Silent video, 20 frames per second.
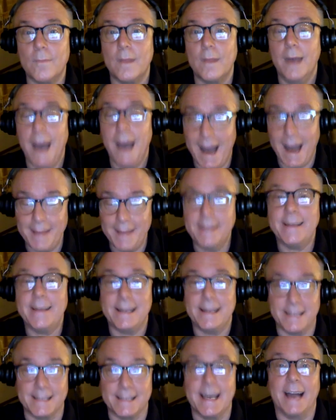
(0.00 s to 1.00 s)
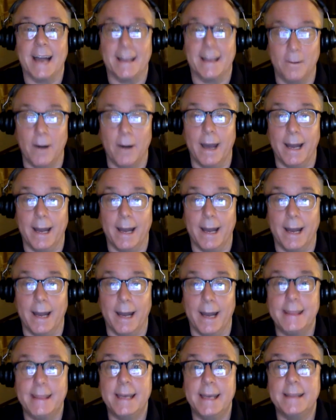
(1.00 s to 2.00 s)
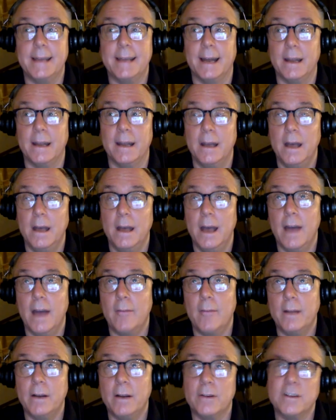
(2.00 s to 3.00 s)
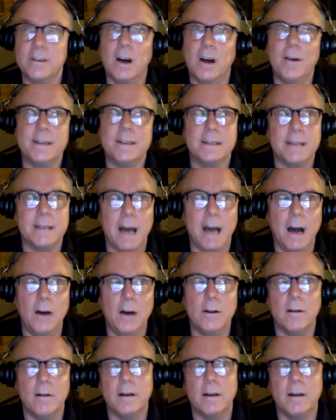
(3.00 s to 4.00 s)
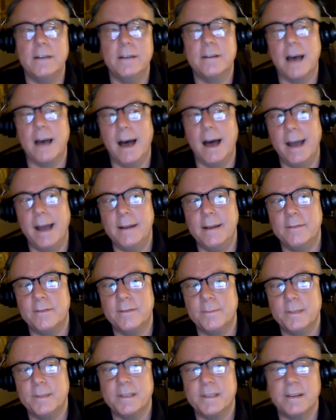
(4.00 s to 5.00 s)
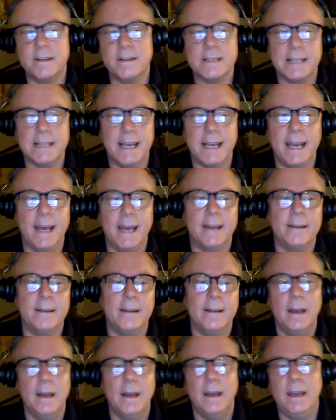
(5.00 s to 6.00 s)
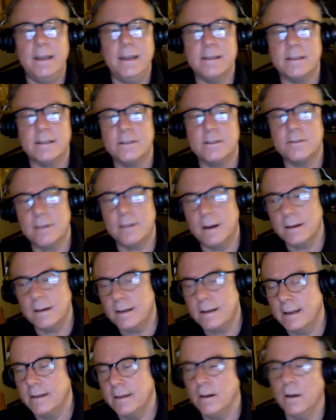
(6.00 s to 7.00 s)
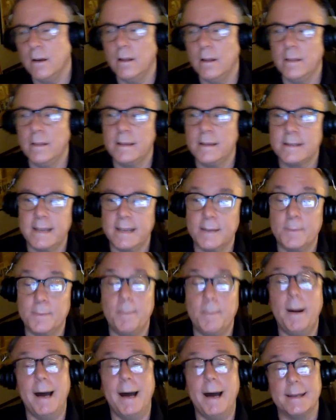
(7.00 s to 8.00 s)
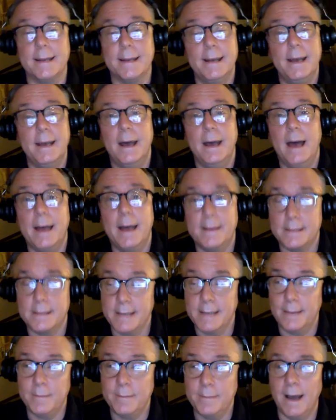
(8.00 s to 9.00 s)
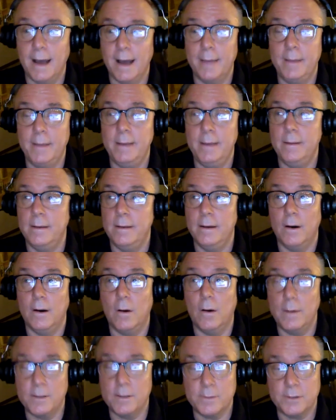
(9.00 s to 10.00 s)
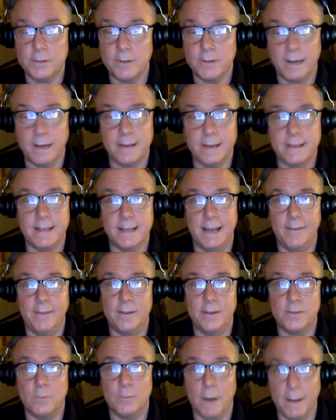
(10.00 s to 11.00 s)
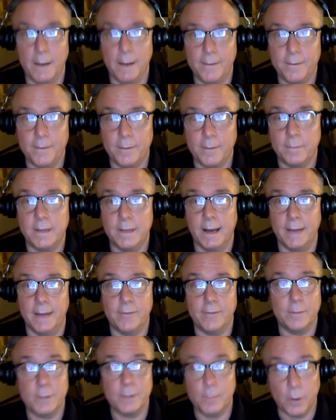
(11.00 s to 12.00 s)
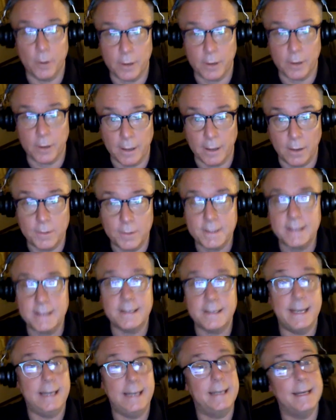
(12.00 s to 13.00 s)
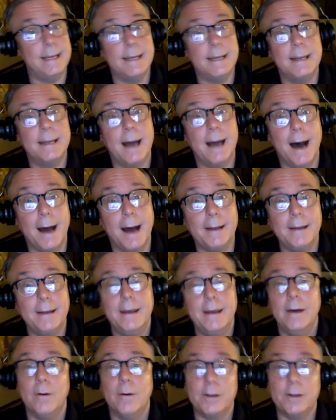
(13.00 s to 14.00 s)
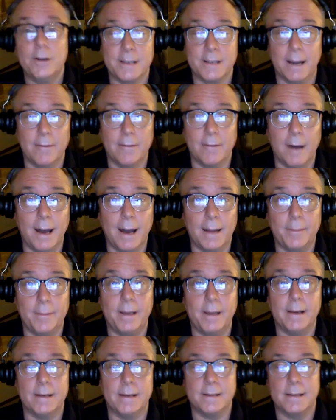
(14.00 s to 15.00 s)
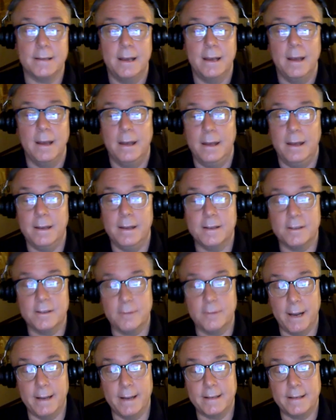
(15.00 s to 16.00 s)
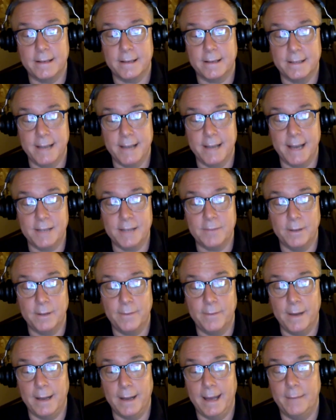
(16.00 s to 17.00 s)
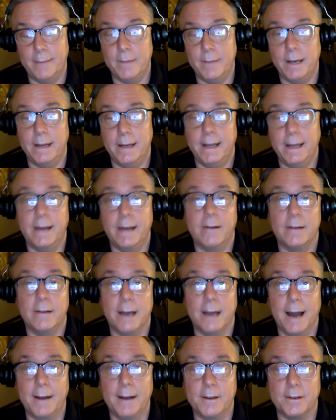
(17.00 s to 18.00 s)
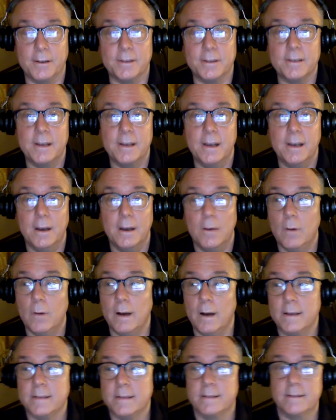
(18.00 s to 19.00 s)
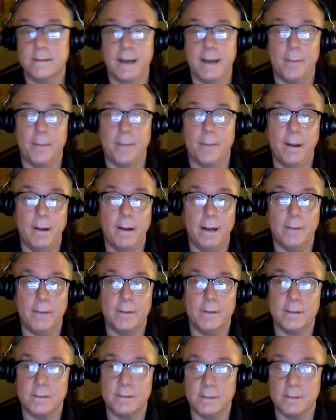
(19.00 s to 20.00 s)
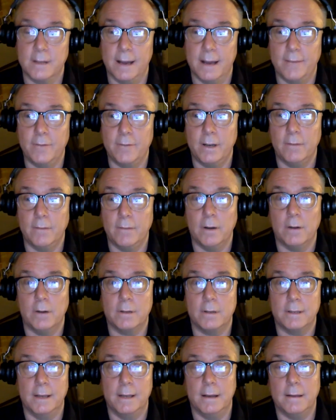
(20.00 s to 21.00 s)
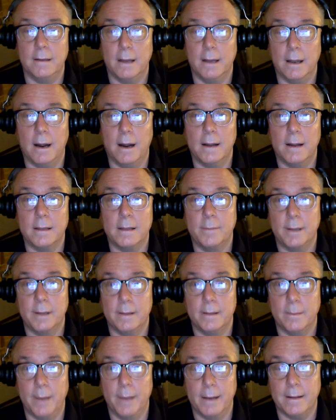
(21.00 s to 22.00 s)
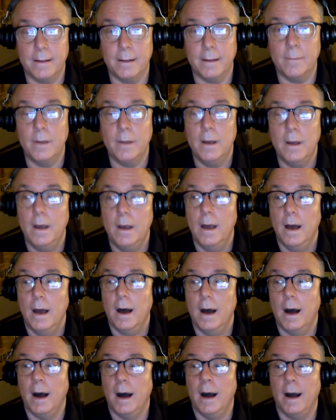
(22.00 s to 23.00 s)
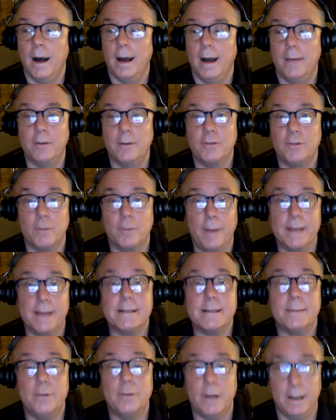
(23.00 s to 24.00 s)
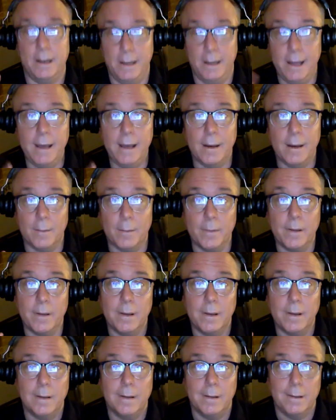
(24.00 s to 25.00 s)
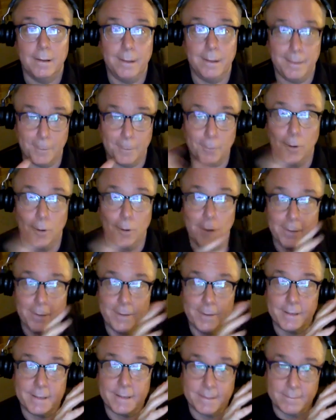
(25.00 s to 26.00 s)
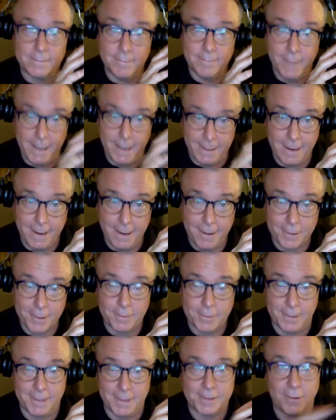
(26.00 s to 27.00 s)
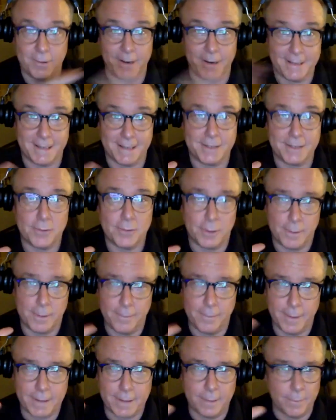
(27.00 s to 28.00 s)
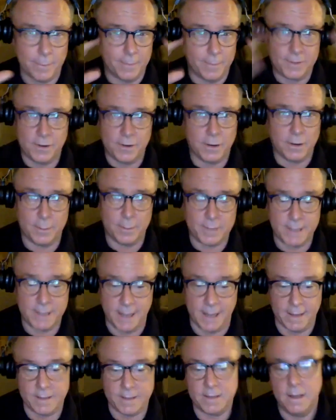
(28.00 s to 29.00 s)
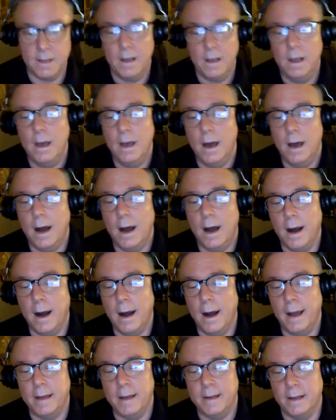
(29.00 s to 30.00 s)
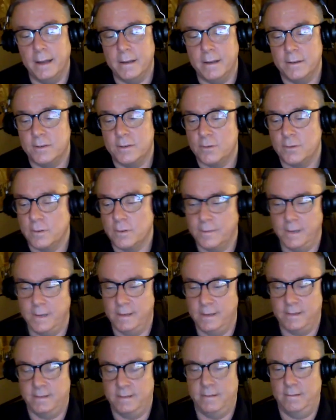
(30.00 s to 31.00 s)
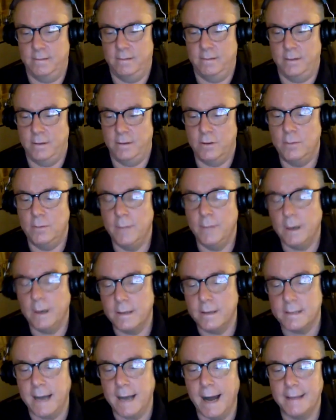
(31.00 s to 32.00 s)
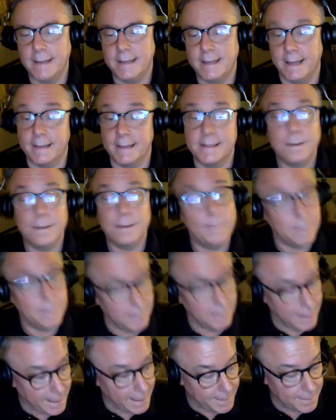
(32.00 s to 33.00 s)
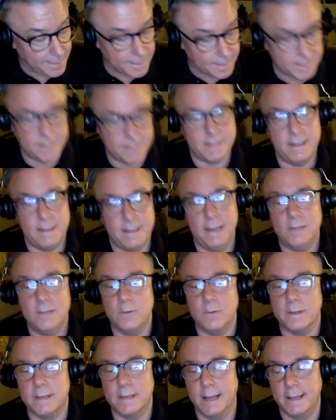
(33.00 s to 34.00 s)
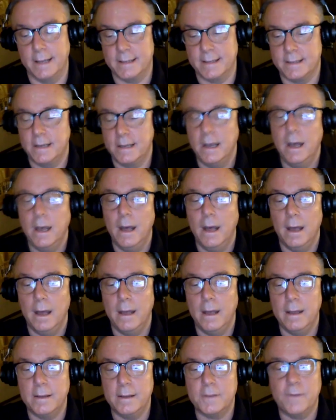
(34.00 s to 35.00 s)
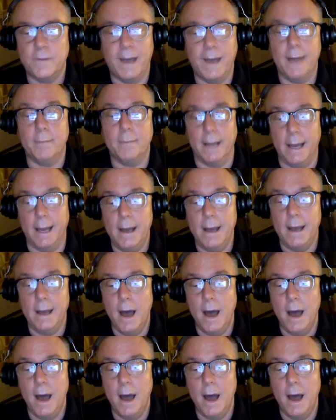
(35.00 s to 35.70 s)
I think that's exactly why. And I think that everybody goes, oh, he's a downer and he died mysteriously and he's a drunk and all these things. But at the same time, he always was trying to save his wife from dying from tuberculosis. He did not, which is ironic because his greatest success when he finally had money to get her doctors was that period of his life when he wrote The Telltale Heart, The Bit and the Pendulum, which were basically putting him in the role of his main character in these stories as sort of the victim of circumstance, and sort of these humongous odds against him, like this disease was against his family.